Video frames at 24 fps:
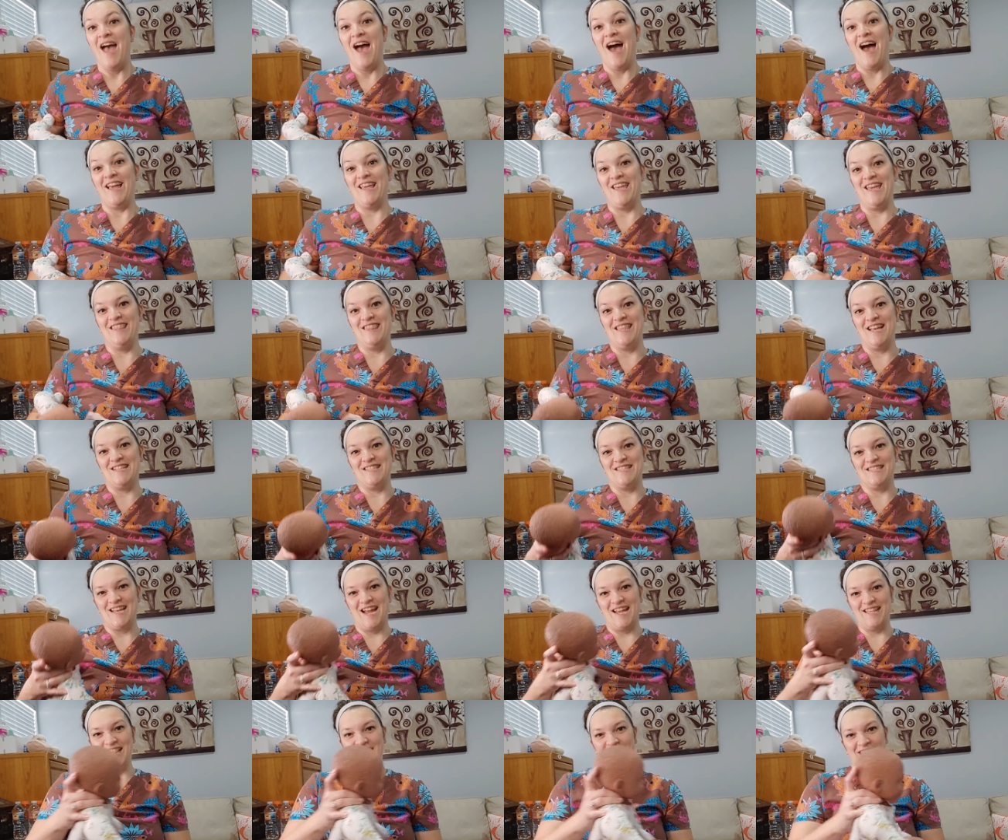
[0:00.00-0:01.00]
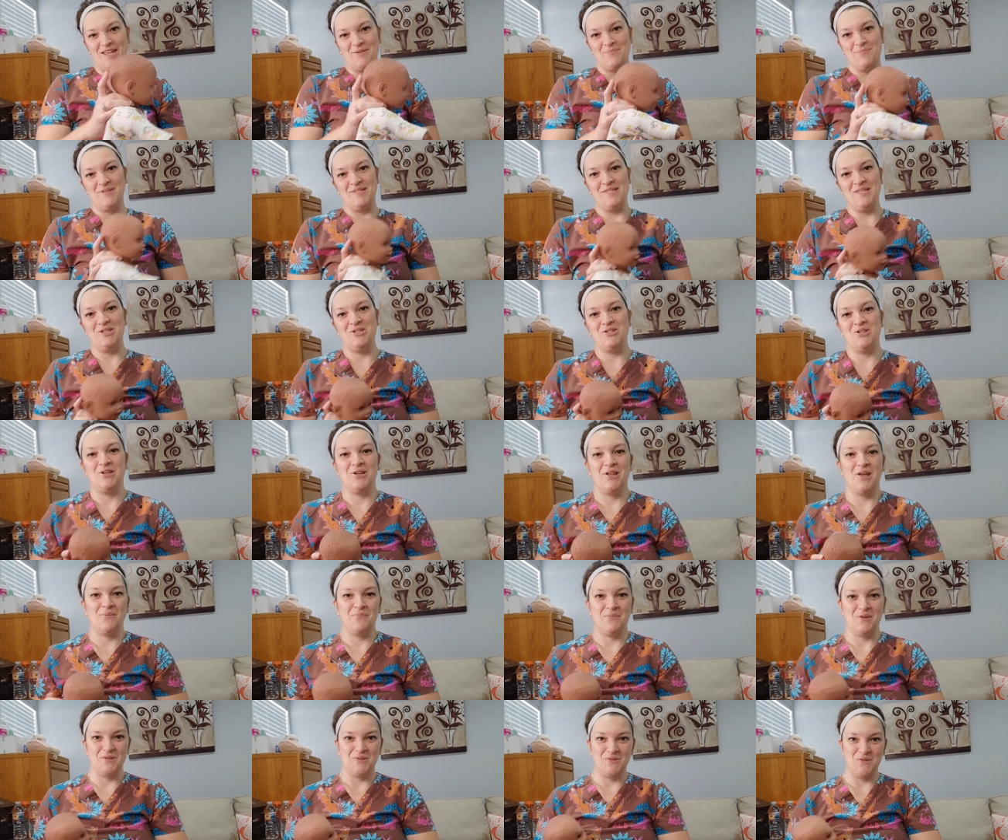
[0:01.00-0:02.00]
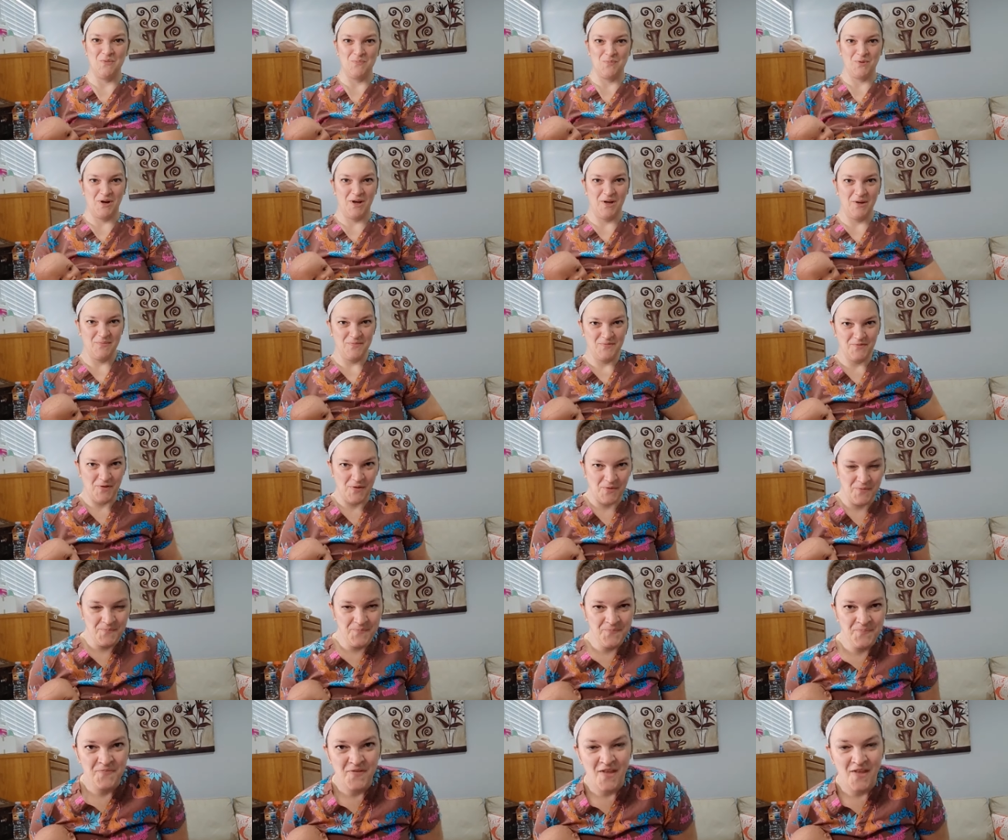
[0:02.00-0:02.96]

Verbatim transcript: Again, that side lying position can be super helpful.